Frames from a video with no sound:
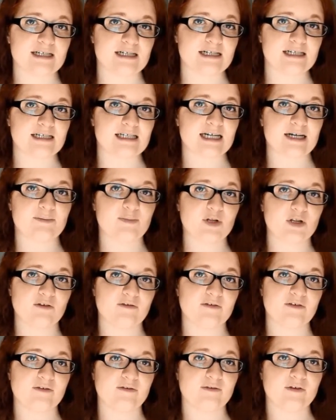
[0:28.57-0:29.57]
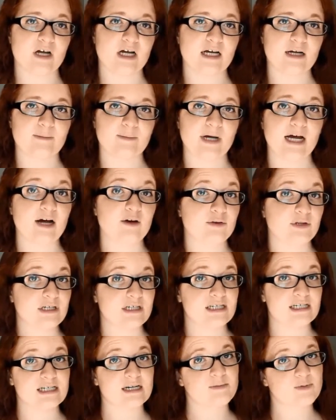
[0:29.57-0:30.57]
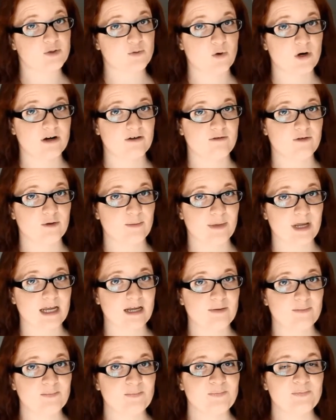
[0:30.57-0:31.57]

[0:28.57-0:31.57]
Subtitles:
an example of how these steps work for me.